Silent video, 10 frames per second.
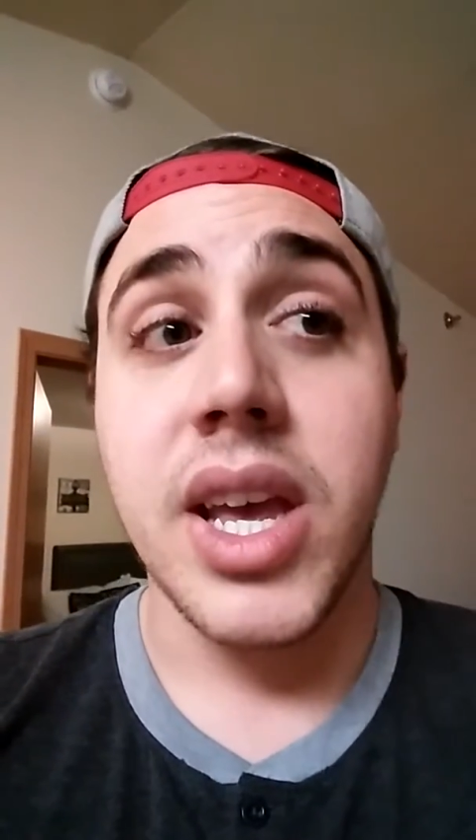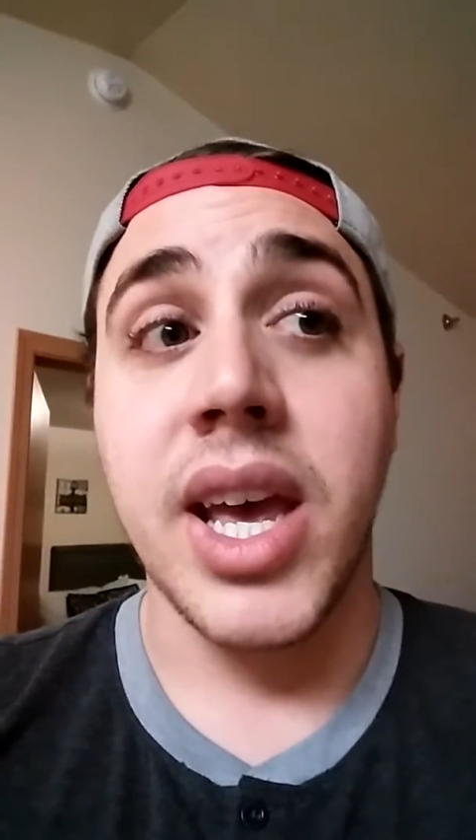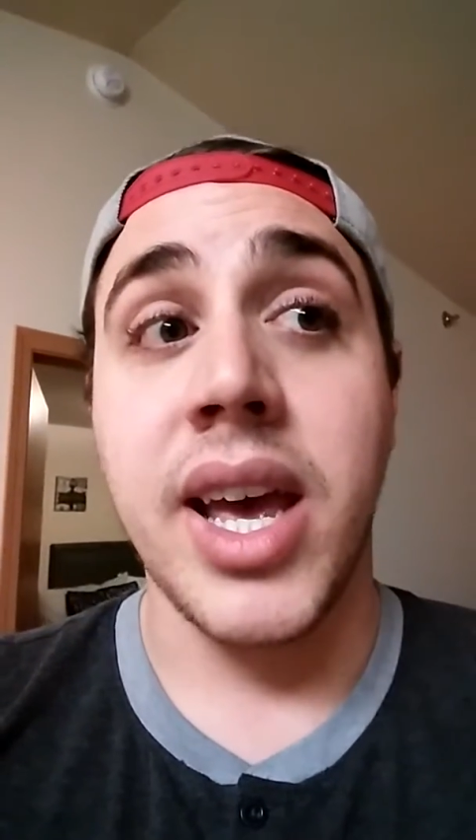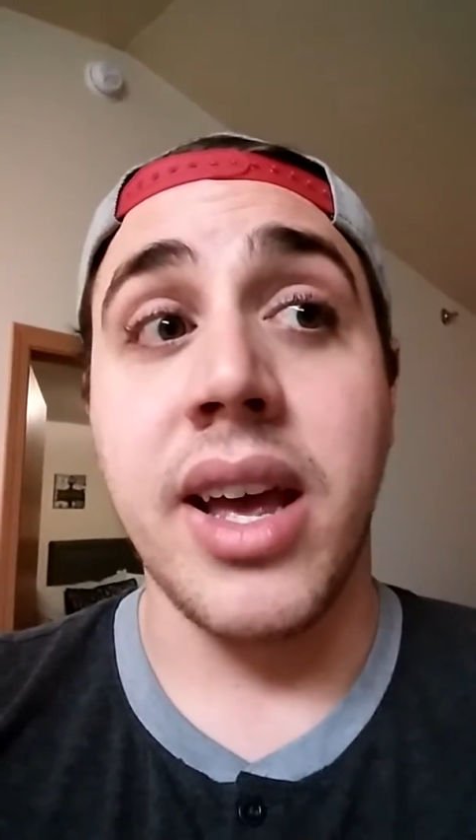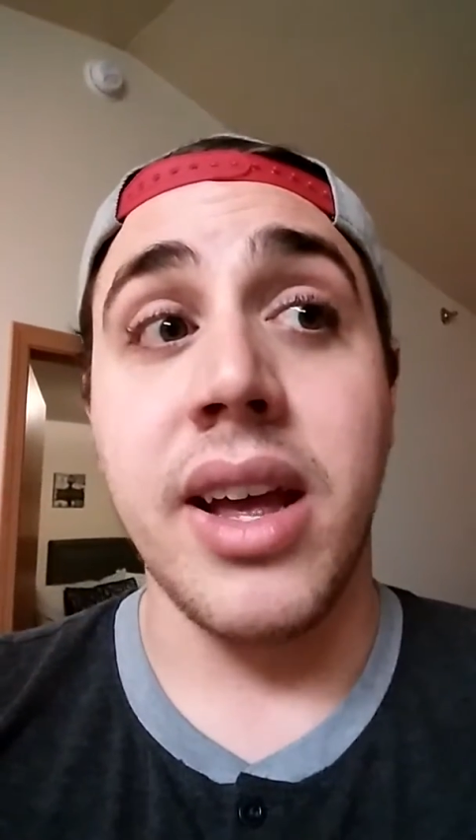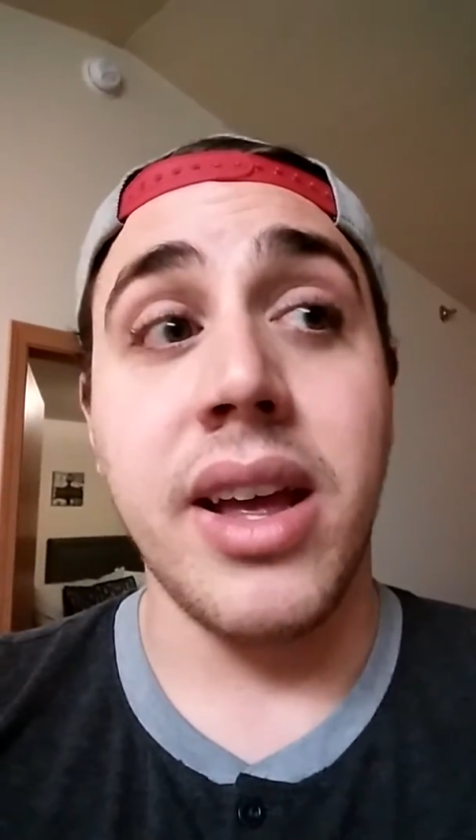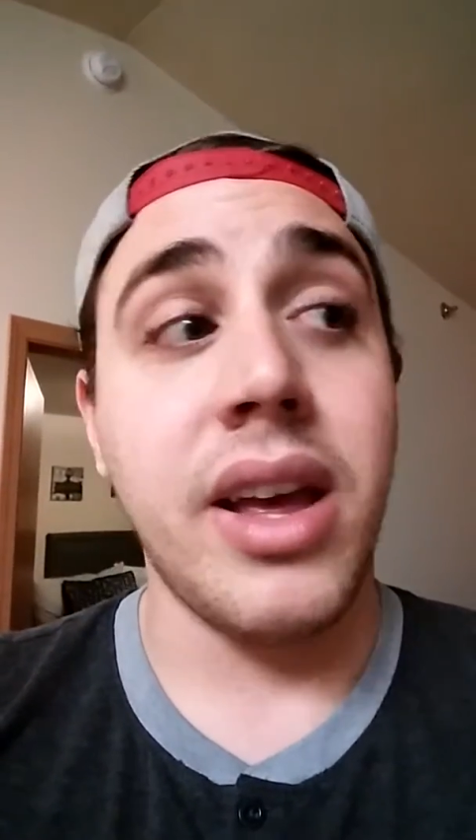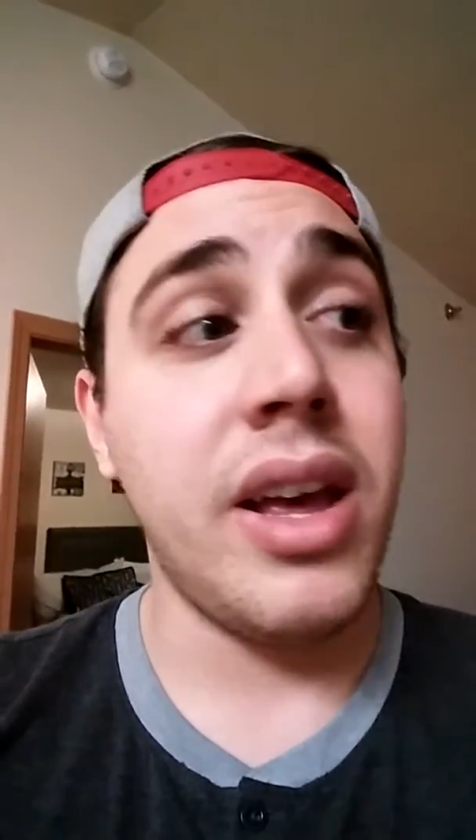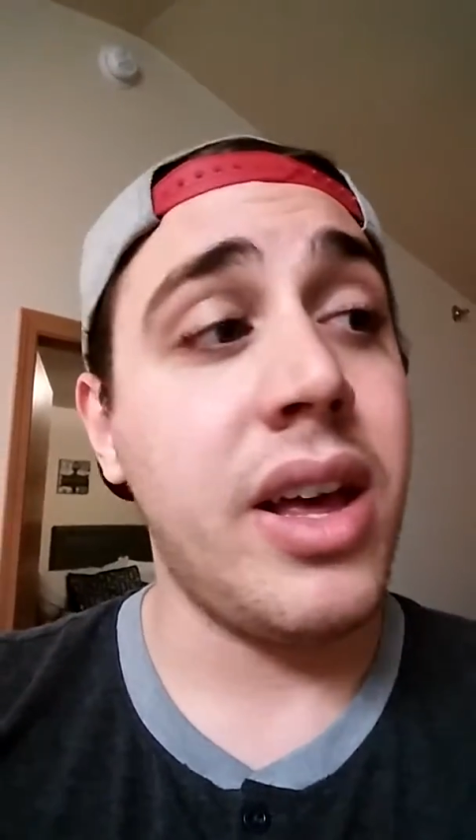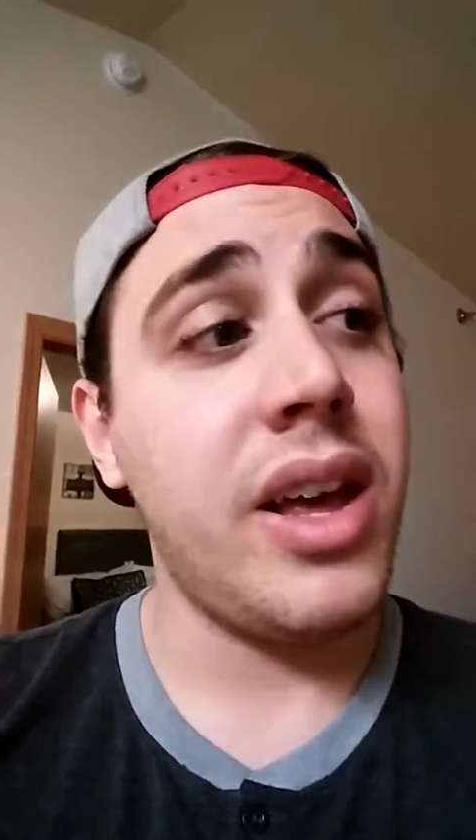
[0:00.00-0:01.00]
And
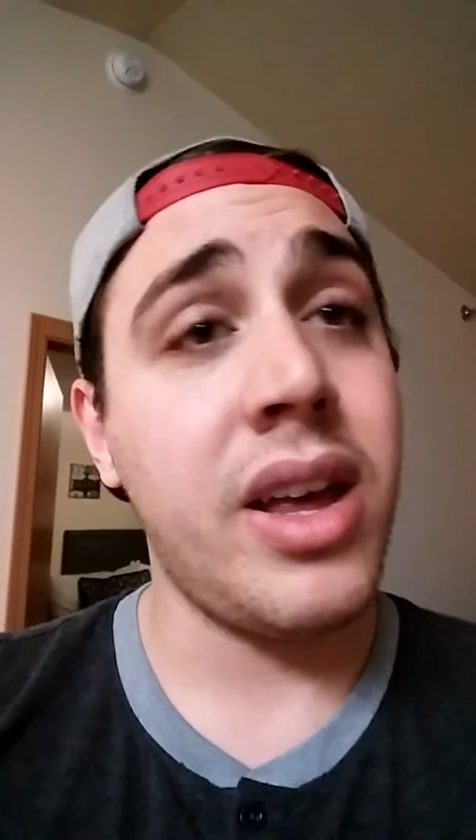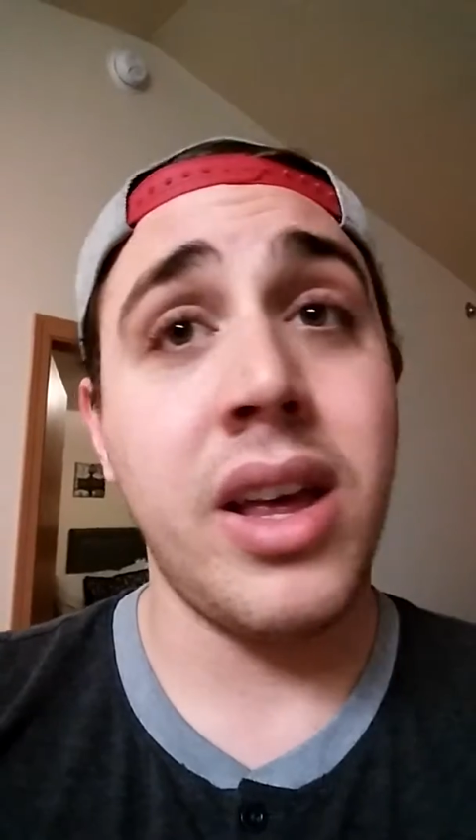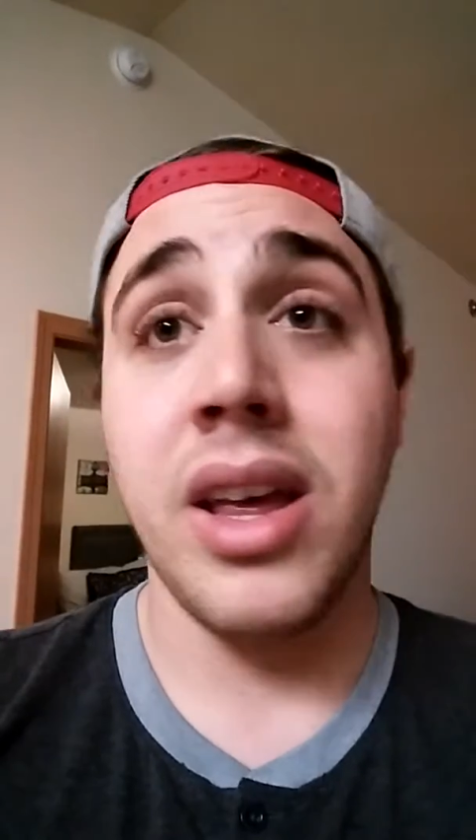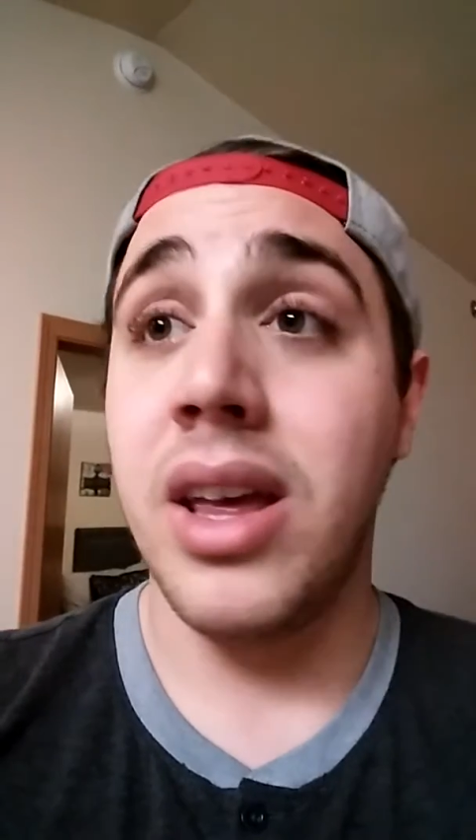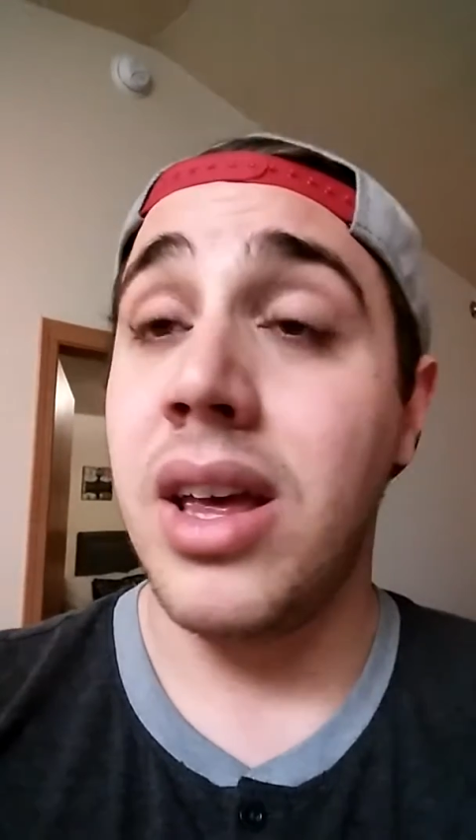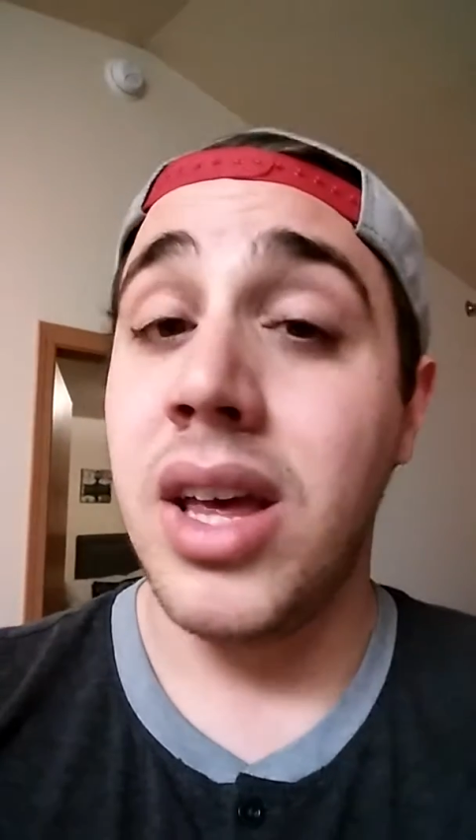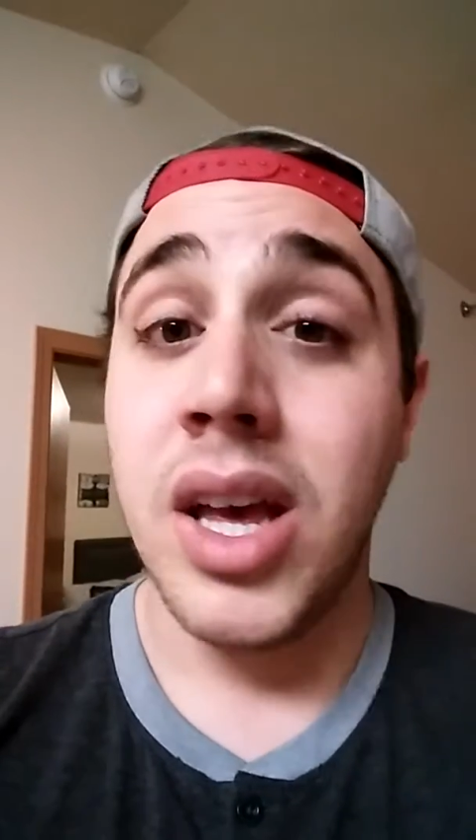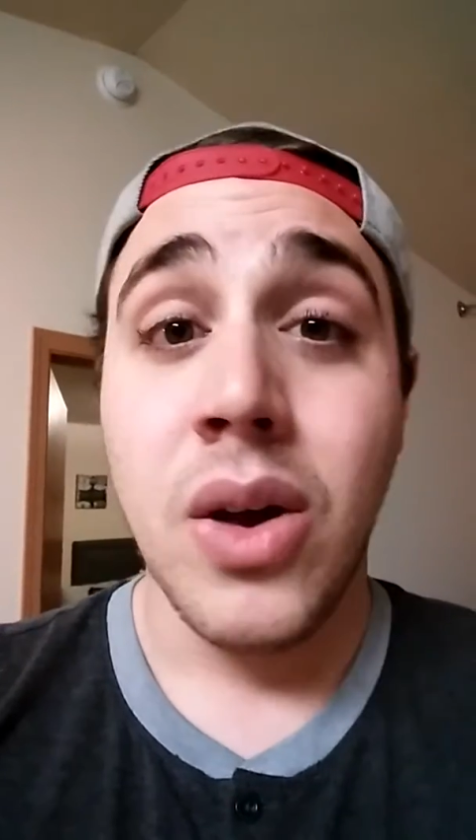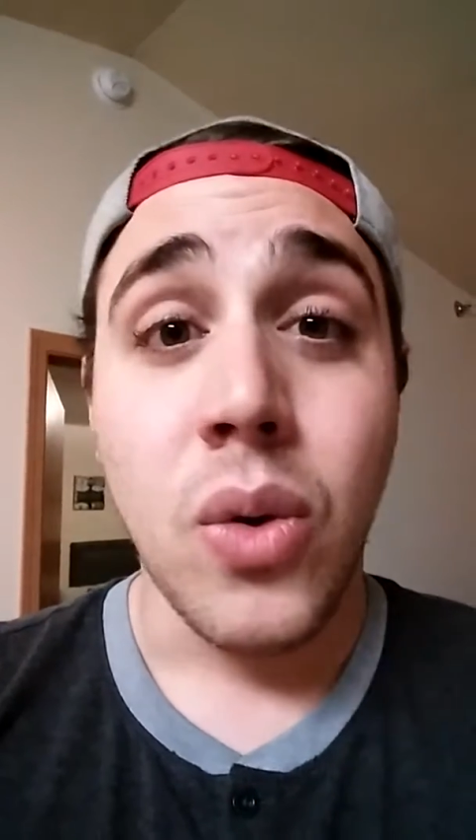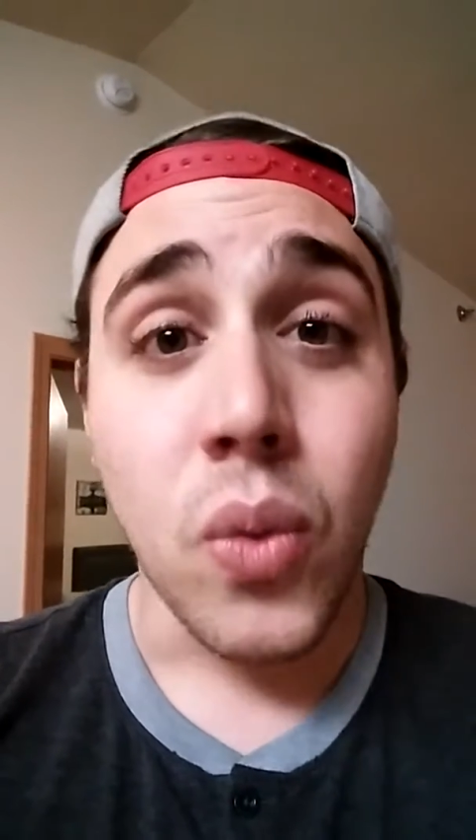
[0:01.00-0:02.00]

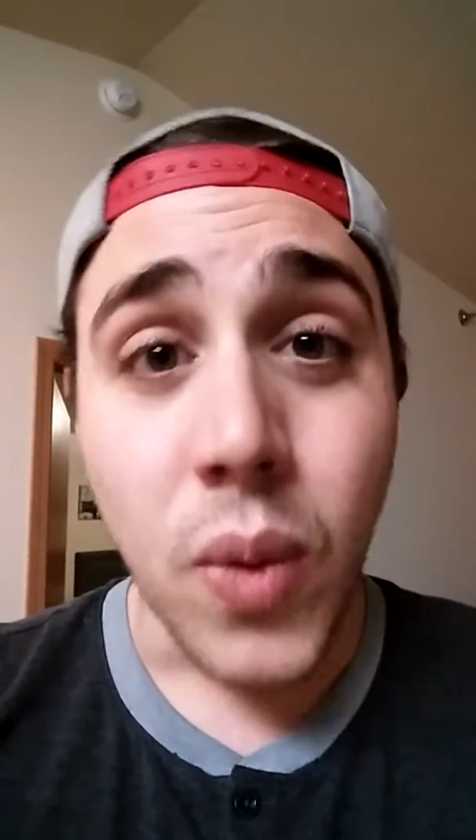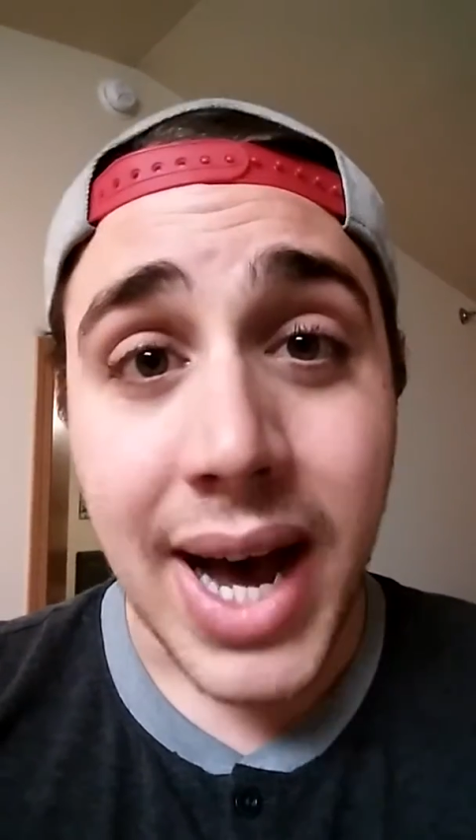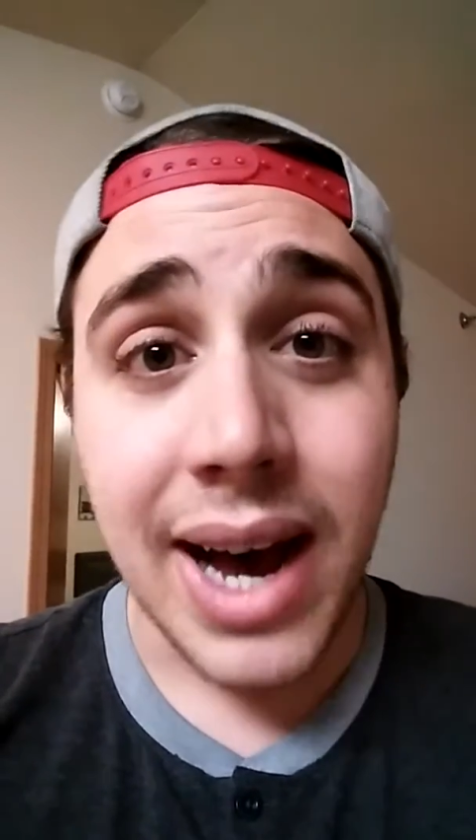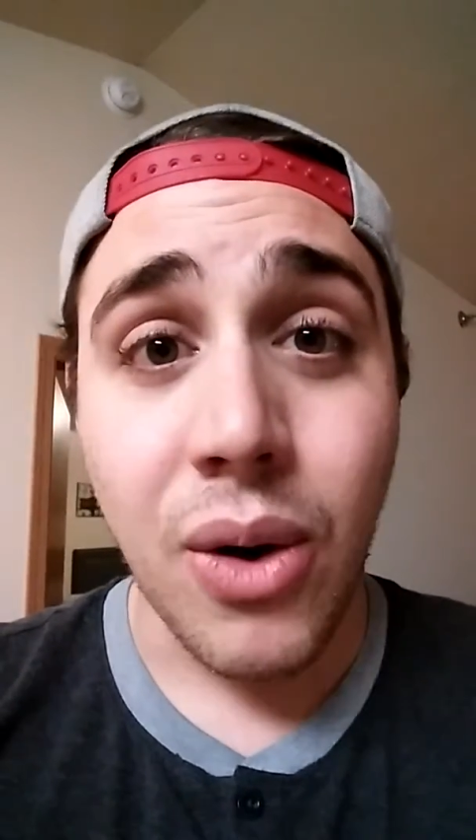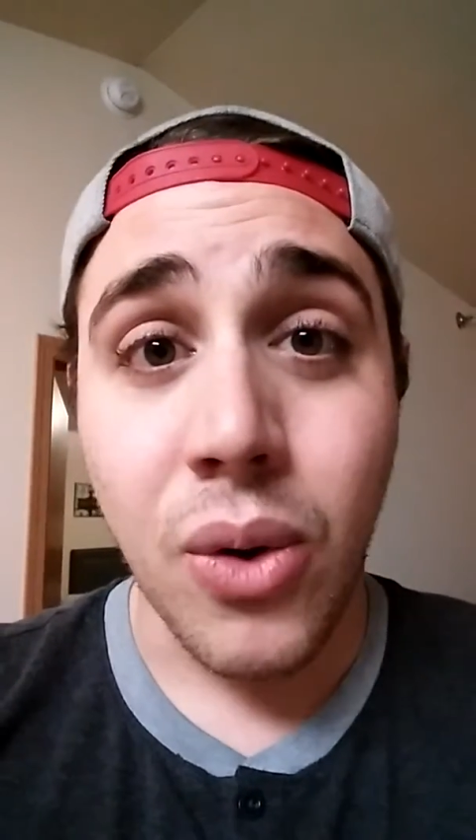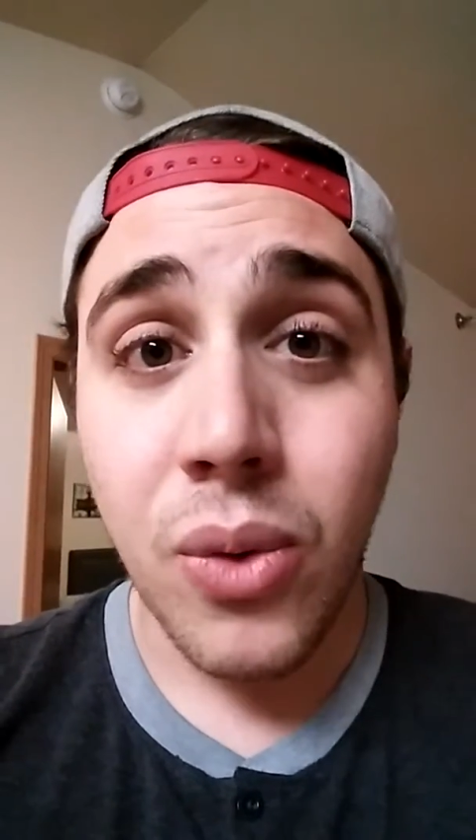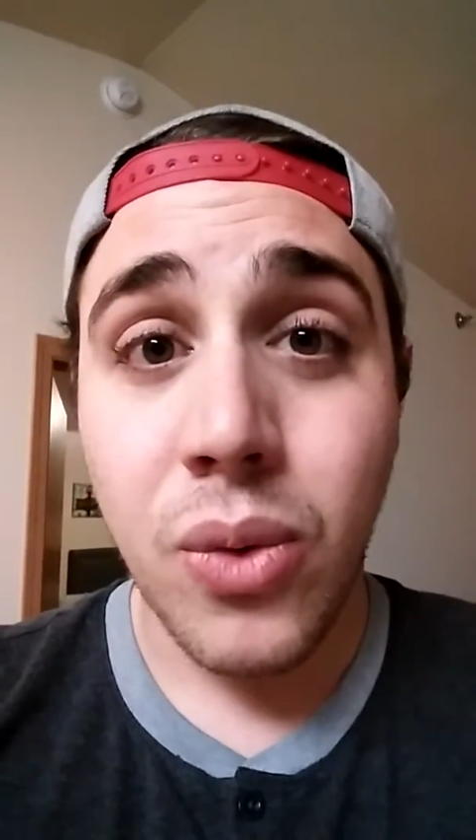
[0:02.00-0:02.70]
wow.